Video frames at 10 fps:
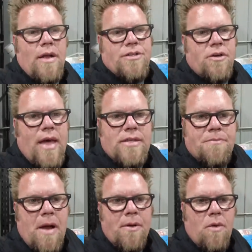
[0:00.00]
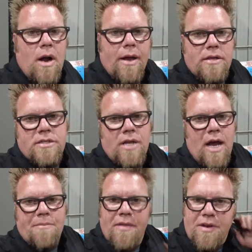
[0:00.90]
So that's probably where I'm going to
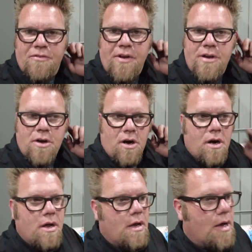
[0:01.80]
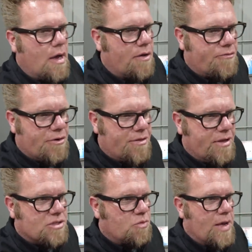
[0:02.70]
stop on the Defender uh, for
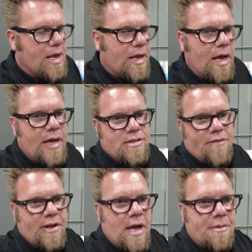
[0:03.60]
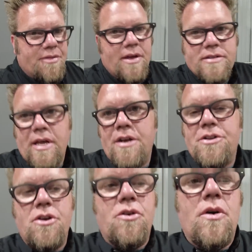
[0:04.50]
this week. I still have a couple things I got to
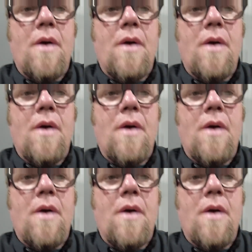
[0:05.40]
do.